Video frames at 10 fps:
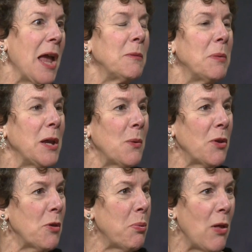And being
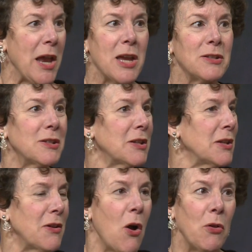with the plants
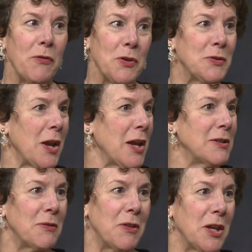and all of those
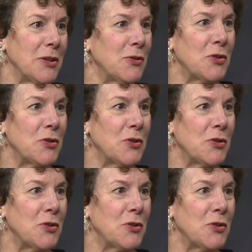kinds of things.